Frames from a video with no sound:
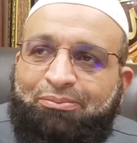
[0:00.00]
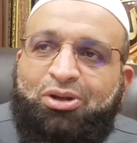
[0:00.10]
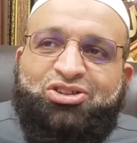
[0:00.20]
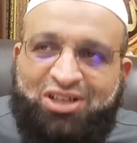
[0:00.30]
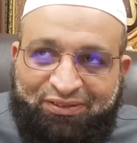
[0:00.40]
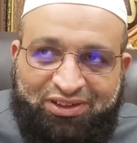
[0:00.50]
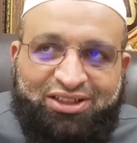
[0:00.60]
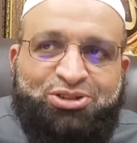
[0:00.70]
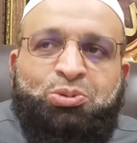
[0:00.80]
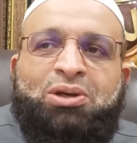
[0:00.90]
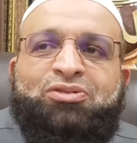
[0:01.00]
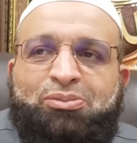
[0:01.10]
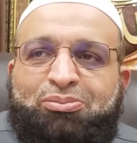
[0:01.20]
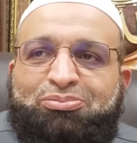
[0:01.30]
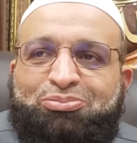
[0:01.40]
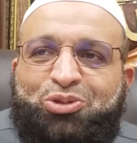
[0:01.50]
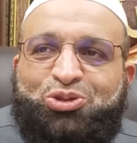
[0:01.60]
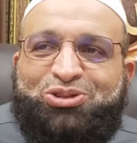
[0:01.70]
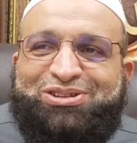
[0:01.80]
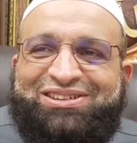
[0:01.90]
But traveling is one of the
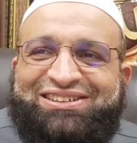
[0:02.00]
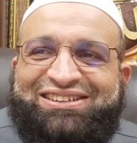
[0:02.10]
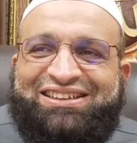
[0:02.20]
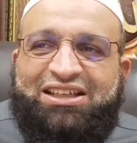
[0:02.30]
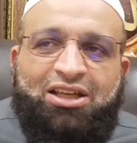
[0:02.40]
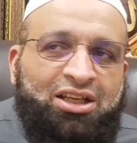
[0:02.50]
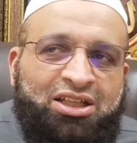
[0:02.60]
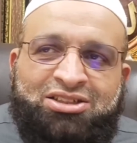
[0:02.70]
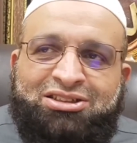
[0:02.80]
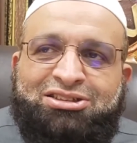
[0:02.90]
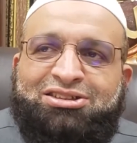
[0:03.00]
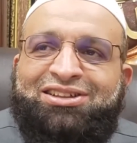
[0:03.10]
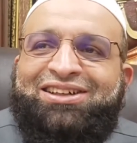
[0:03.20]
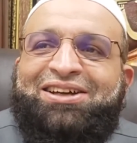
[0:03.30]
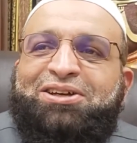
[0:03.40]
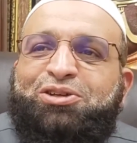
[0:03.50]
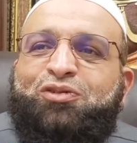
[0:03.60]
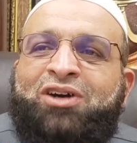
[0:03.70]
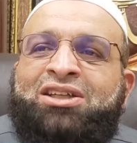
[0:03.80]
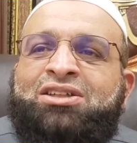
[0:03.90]
most and easiest. You
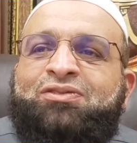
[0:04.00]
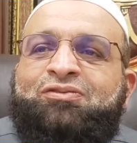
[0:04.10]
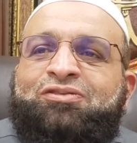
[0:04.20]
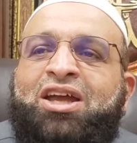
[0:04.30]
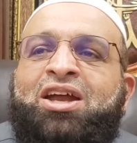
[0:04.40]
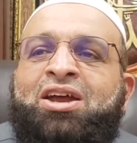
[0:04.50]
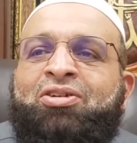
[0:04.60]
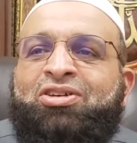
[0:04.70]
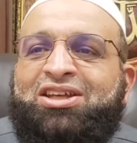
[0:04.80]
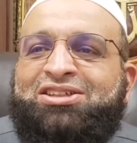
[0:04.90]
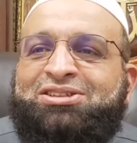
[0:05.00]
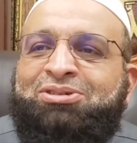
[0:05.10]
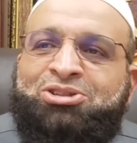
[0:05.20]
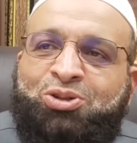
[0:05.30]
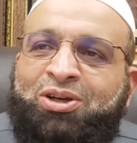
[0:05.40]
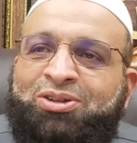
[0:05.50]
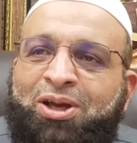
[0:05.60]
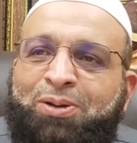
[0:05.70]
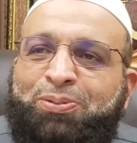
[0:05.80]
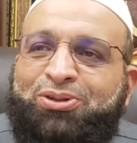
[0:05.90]
find it very easy. Once you are in the
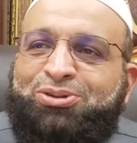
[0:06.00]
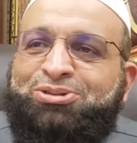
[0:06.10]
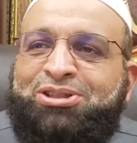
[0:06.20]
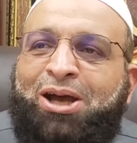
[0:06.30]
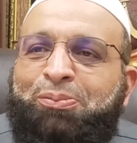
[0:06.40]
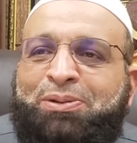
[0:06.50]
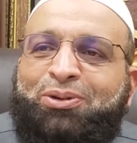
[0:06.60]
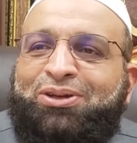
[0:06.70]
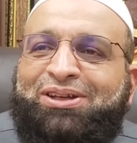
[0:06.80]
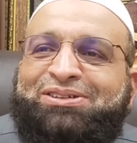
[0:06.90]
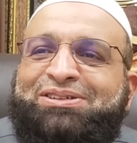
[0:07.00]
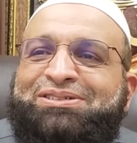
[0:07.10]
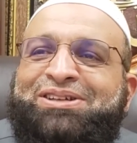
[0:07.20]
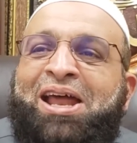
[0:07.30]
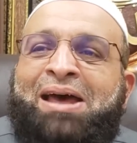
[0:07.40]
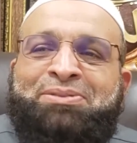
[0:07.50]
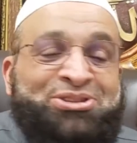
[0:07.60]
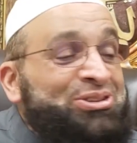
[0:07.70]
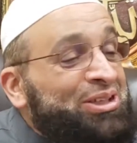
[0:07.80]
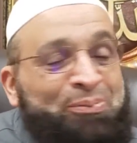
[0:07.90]
airport, you see how people
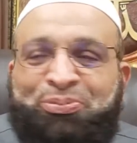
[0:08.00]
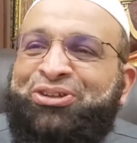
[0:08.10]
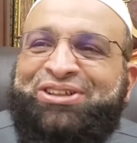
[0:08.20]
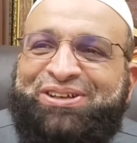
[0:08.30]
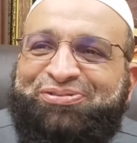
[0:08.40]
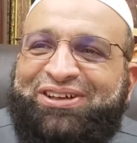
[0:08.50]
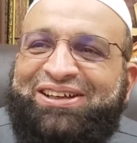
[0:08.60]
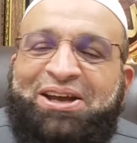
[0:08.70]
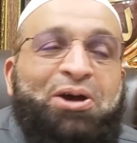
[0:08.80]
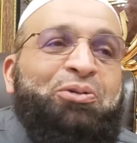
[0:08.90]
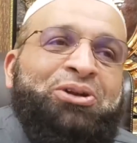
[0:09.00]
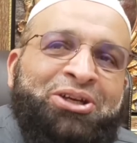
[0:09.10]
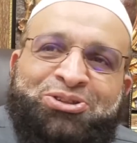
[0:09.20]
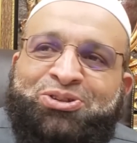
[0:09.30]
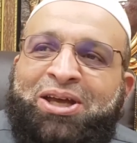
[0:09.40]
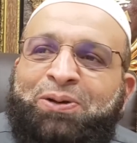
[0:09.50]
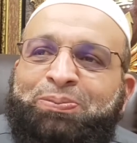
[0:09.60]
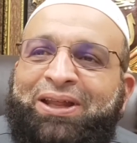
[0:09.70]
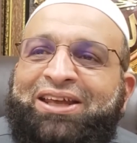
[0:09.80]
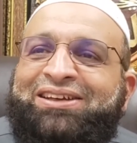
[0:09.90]
dynamics completely different. When you get to the
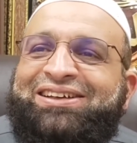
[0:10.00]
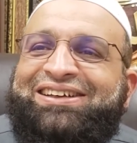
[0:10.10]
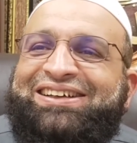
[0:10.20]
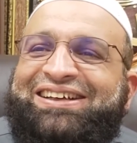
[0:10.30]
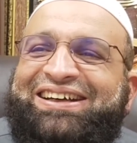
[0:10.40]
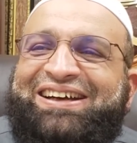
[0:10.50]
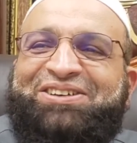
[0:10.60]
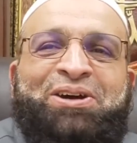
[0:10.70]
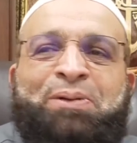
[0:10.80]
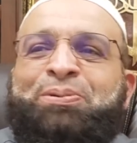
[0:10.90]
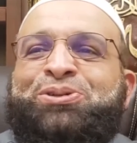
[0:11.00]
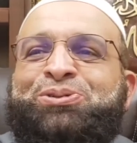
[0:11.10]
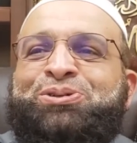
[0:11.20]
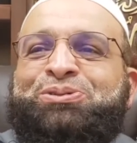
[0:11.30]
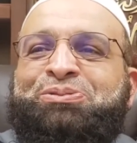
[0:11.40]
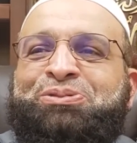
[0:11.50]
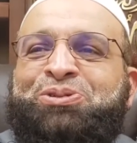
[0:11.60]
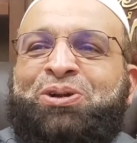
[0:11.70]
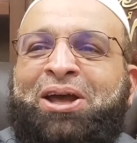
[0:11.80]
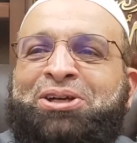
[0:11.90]
airplane, you're going to put your
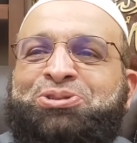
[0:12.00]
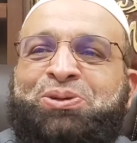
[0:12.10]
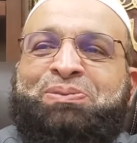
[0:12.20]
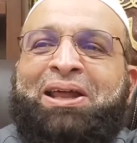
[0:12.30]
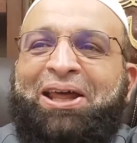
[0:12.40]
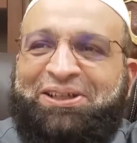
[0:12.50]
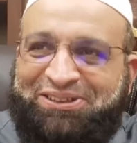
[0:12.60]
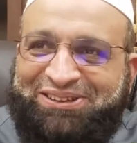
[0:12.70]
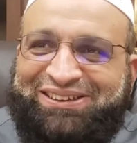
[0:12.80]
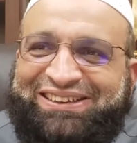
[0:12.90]
luggage or my luggage.